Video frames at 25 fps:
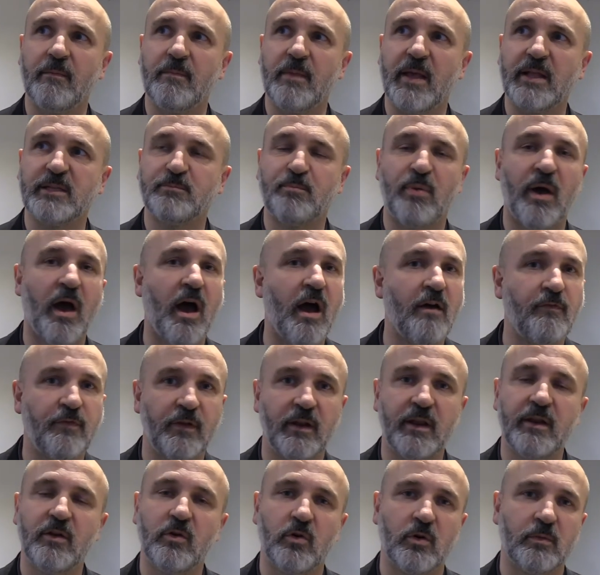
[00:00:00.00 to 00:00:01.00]
it's
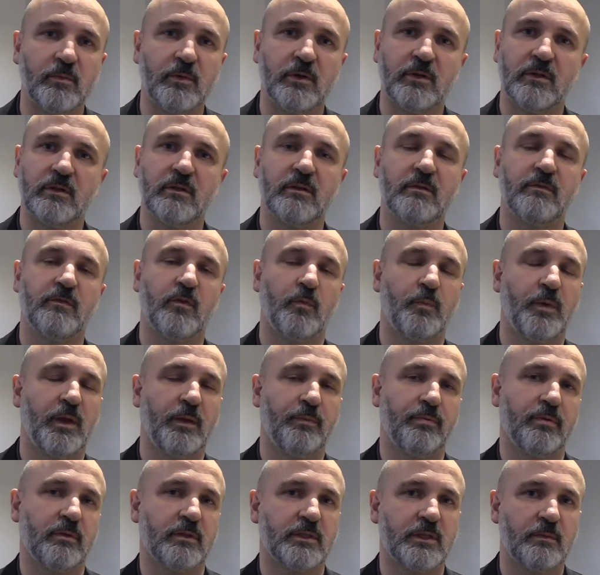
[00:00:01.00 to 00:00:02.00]
perfectly normal for
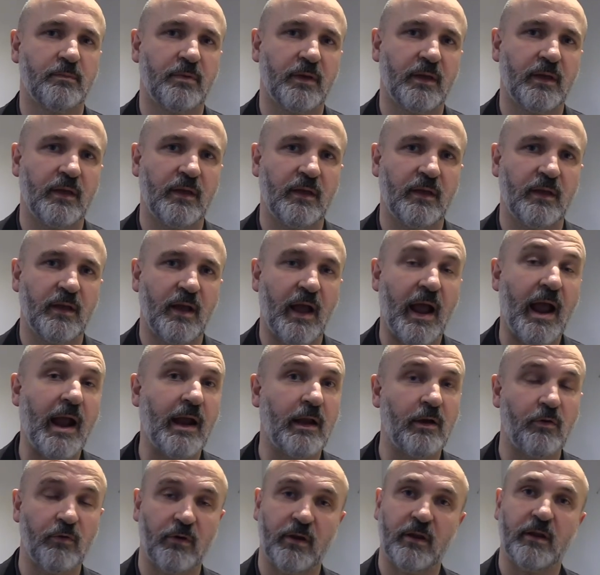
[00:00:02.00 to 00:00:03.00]
people to be
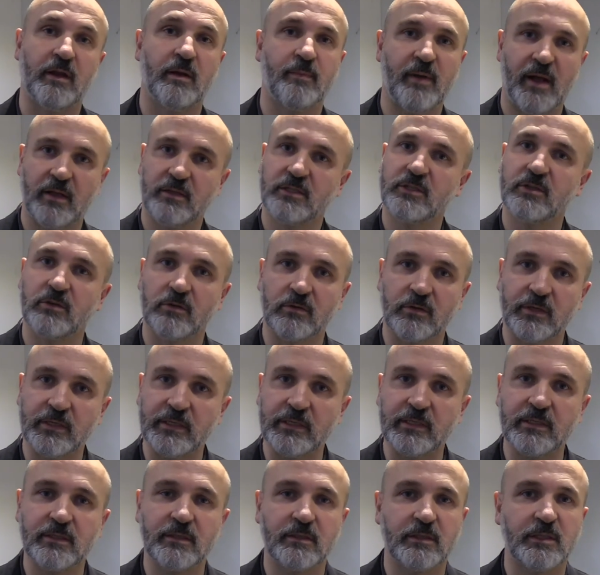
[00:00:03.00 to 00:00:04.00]
angry about
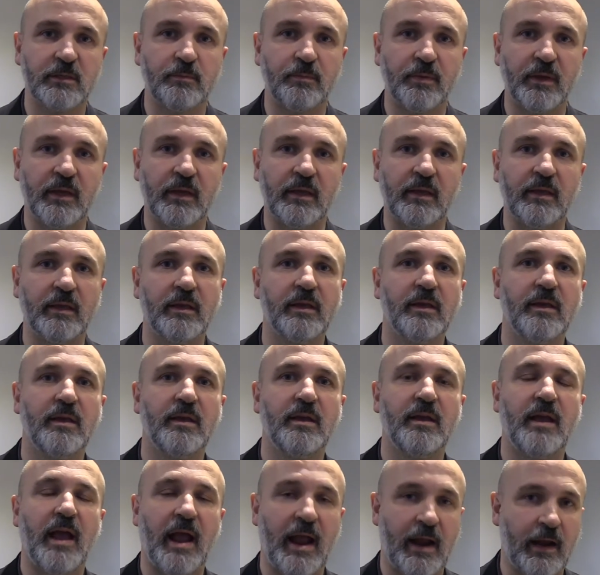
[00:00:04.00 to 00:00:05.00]
stories and to be
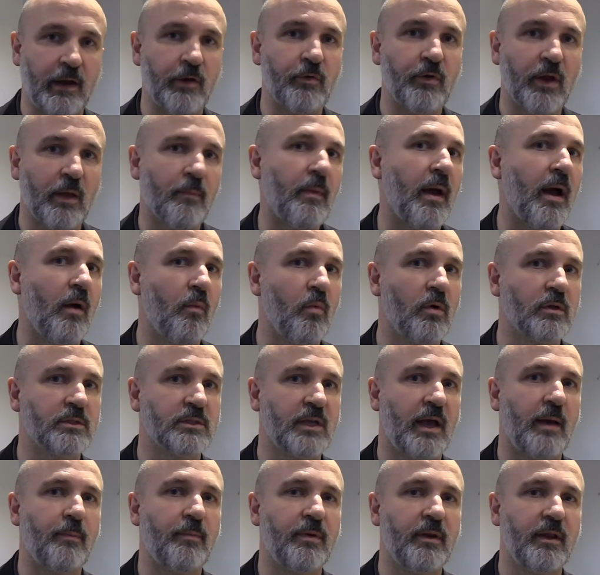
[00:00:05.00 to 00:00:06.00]
angry about what's
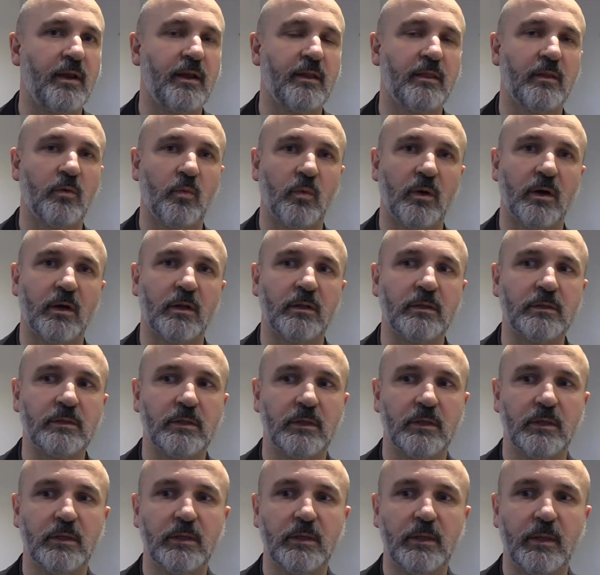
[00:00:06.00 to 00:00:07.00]
happening in the world.
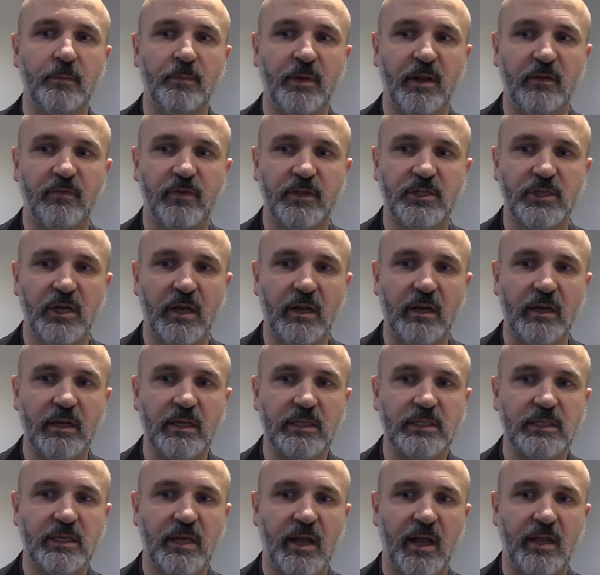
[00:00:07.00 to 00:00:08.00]
But if a
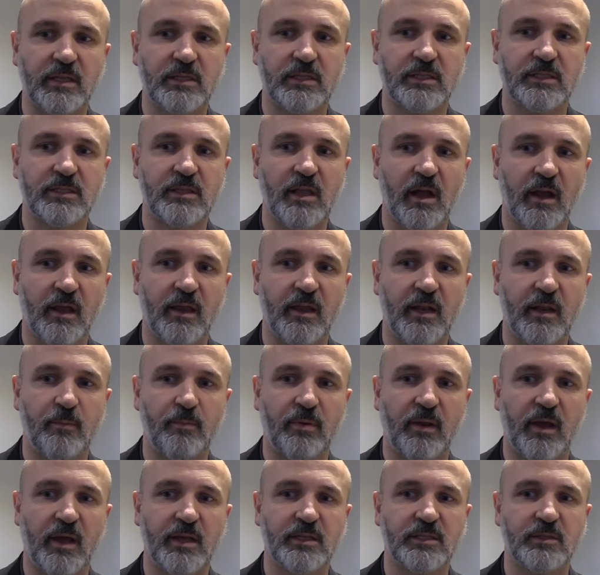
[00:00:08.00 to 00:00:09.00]
journalist gets stuck in a
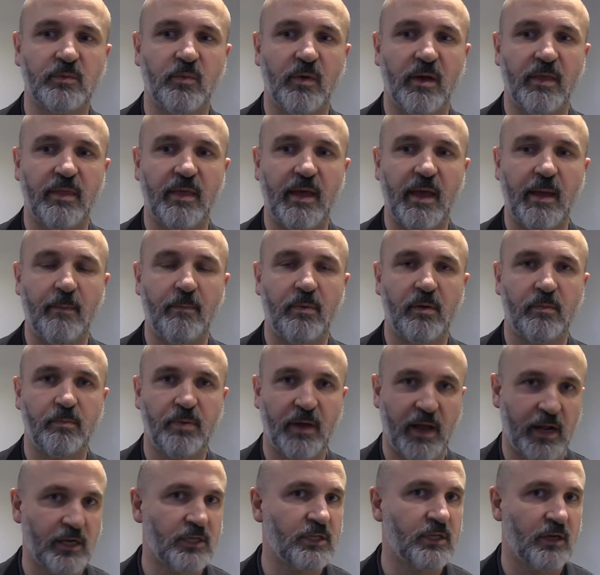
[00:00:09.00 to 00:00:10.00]
place where they're
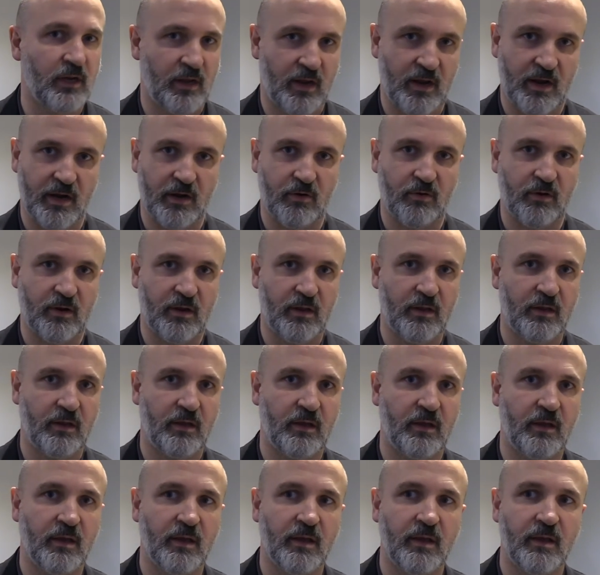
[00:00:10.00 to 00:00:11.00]
perpetually angry,
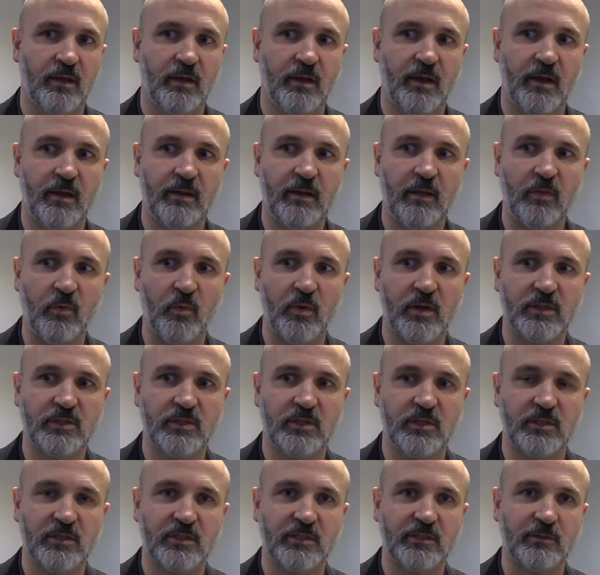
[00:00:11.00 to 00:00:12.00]
in other words,
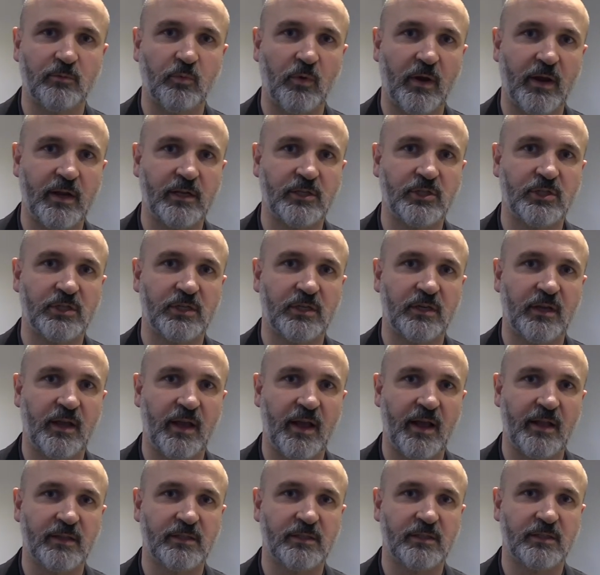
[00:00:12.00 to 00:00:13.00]
the switch
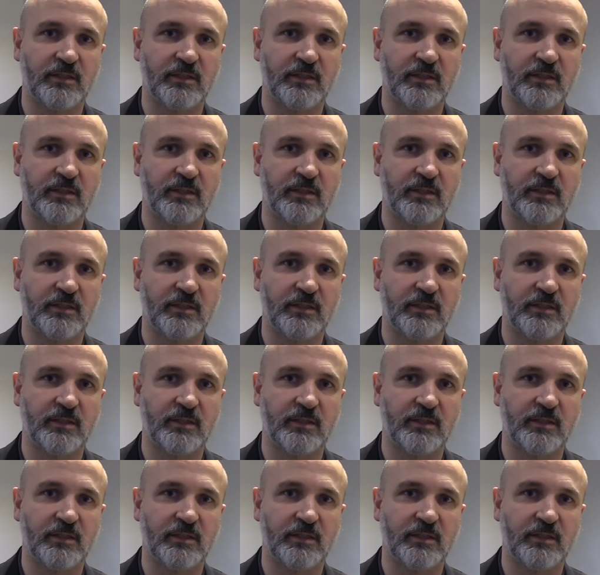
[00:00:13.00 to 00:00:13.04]
gets